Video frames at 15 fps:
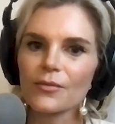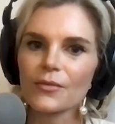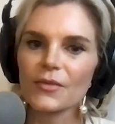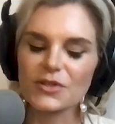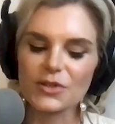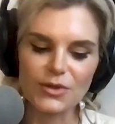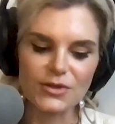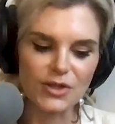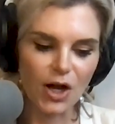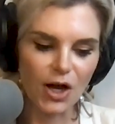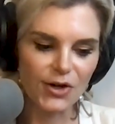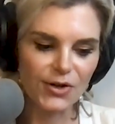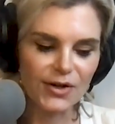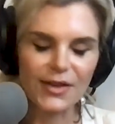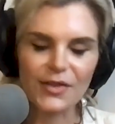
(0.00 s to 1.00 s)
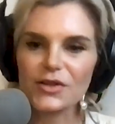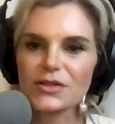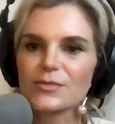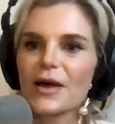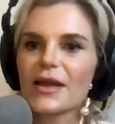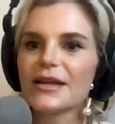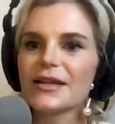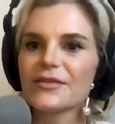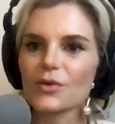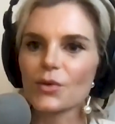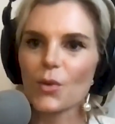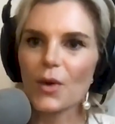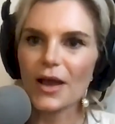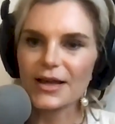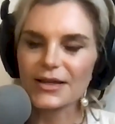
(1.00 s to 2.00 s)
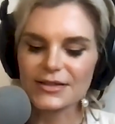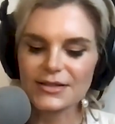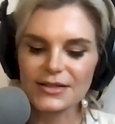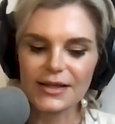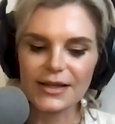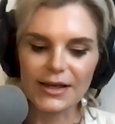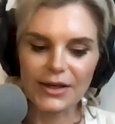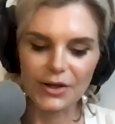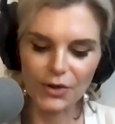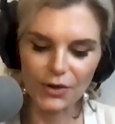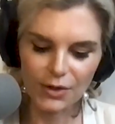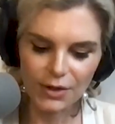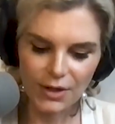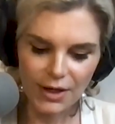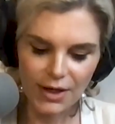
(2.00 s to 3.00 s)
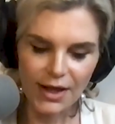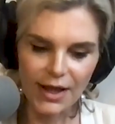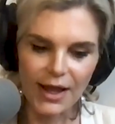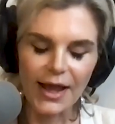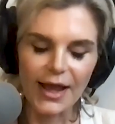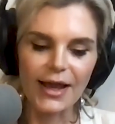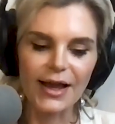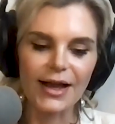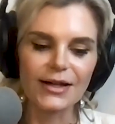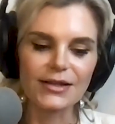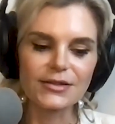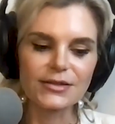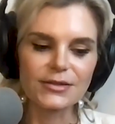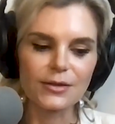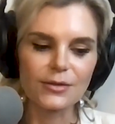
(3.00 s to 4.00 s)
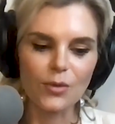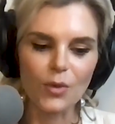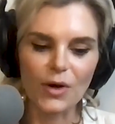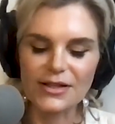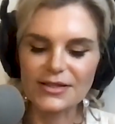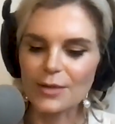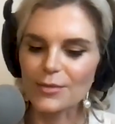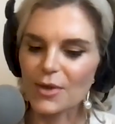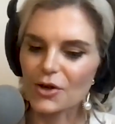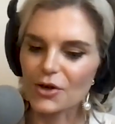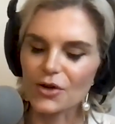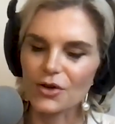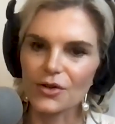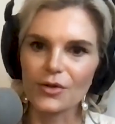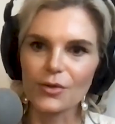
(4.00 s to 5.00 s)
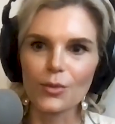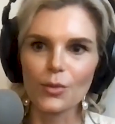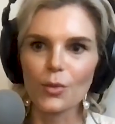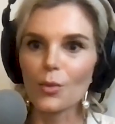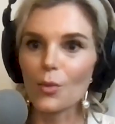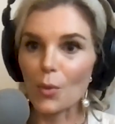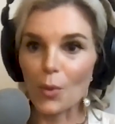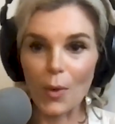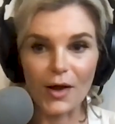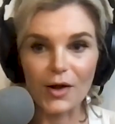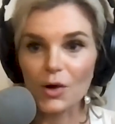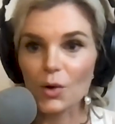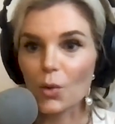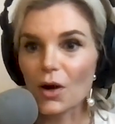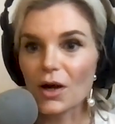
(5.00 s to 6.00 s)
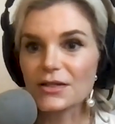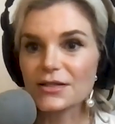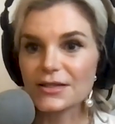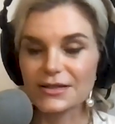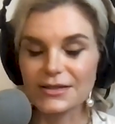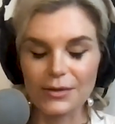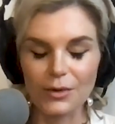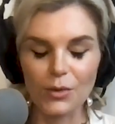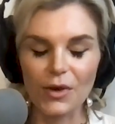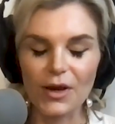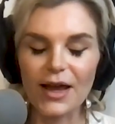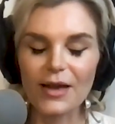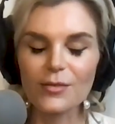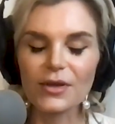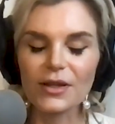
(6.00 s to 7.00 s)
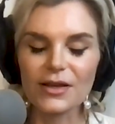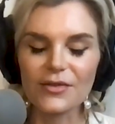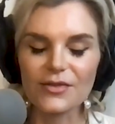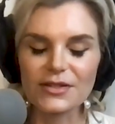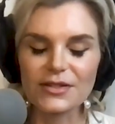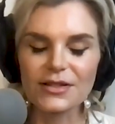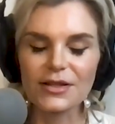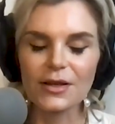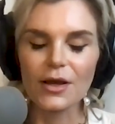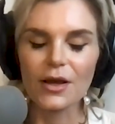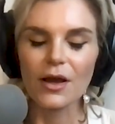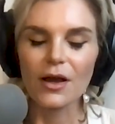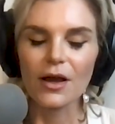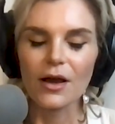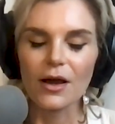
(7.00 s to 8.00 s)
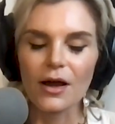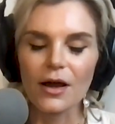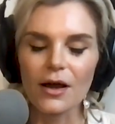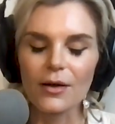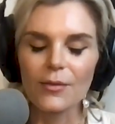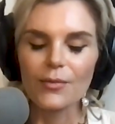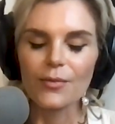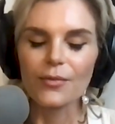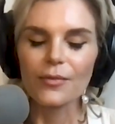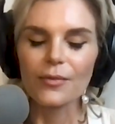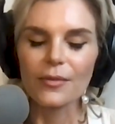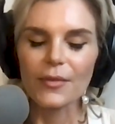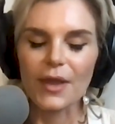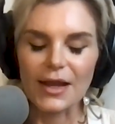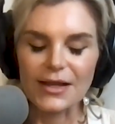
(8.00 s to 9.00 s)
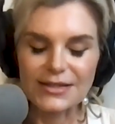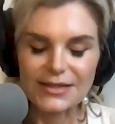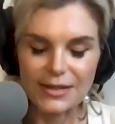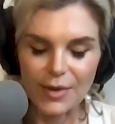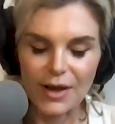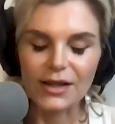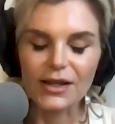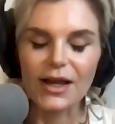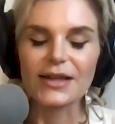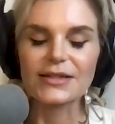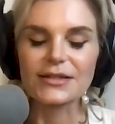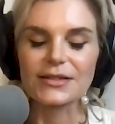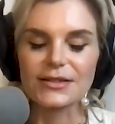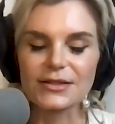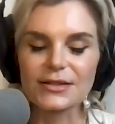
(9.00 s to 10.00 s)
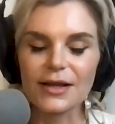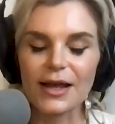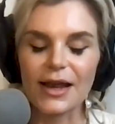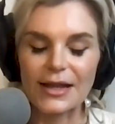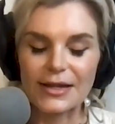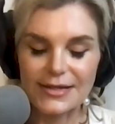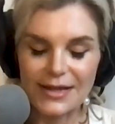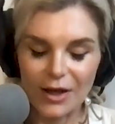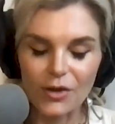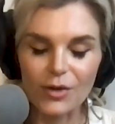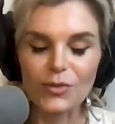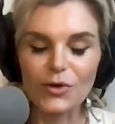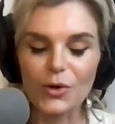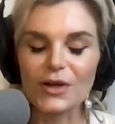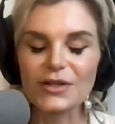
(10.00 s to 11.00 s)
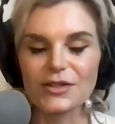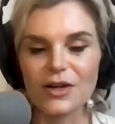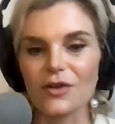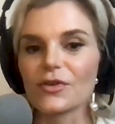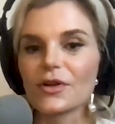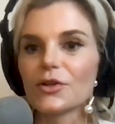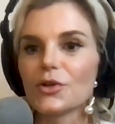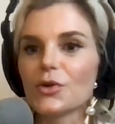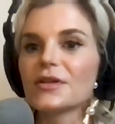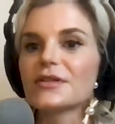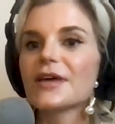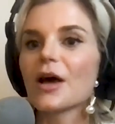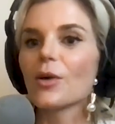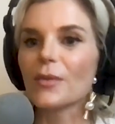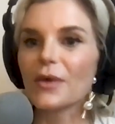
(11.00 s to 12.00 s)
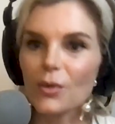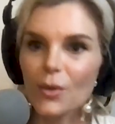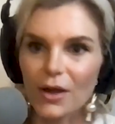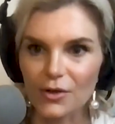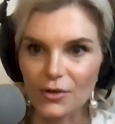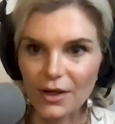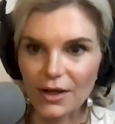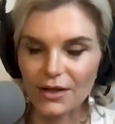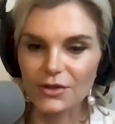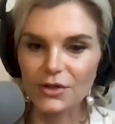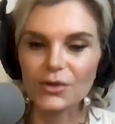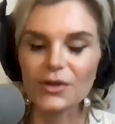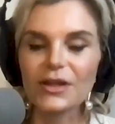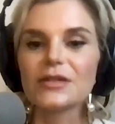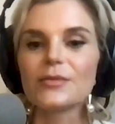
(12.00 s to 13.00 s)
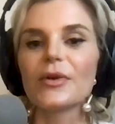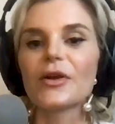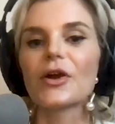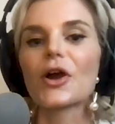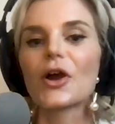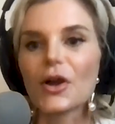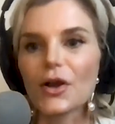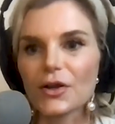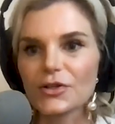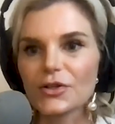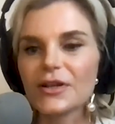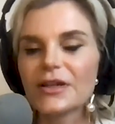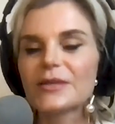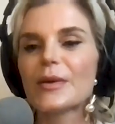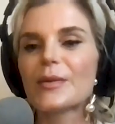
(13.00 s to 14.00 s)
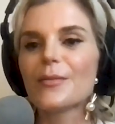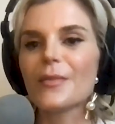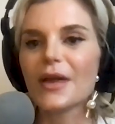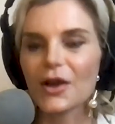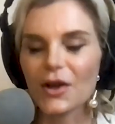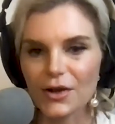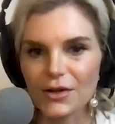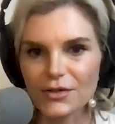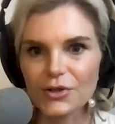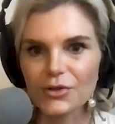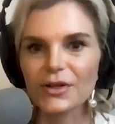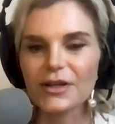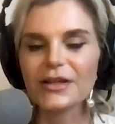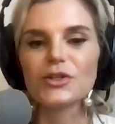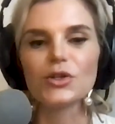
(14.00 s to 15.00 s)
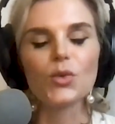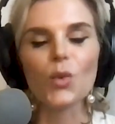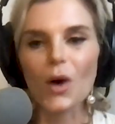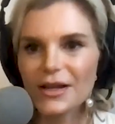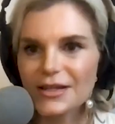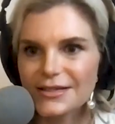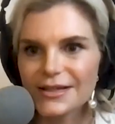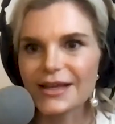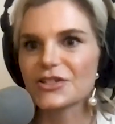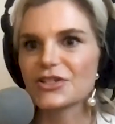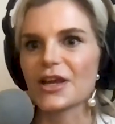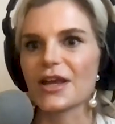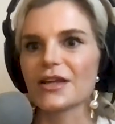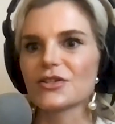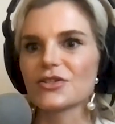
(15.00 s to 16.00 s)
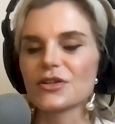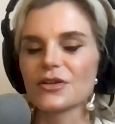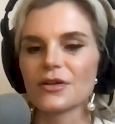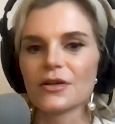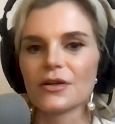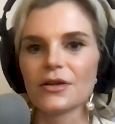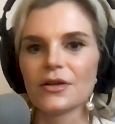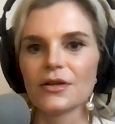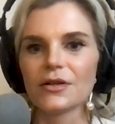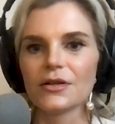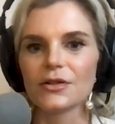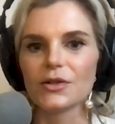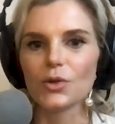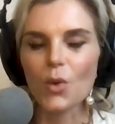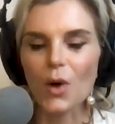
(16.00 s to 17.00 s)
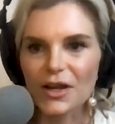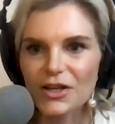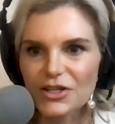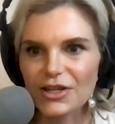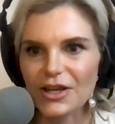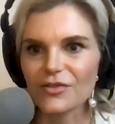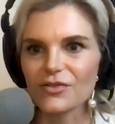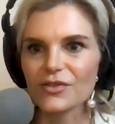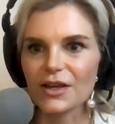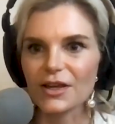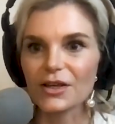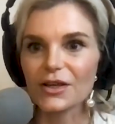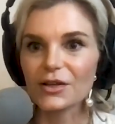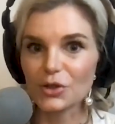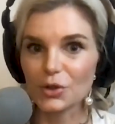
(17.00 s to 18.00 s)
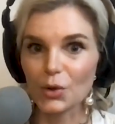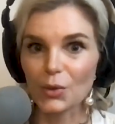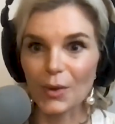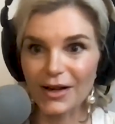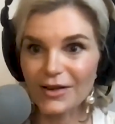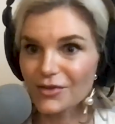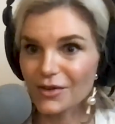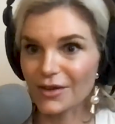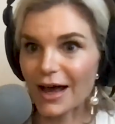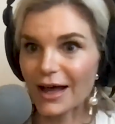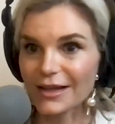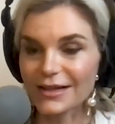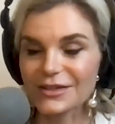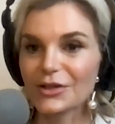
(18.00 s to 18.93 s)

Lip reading: And so it's honoring that there's many different ways to heal, and one is not better or worse. It's what I believe is, and I see my clients as, and I tell them, you are sovereign. You can tell me what you need. Do you need to be heard? Do you need to be mirrored? Do you want a state change? Do you want to shift? Like, do you are ready for that?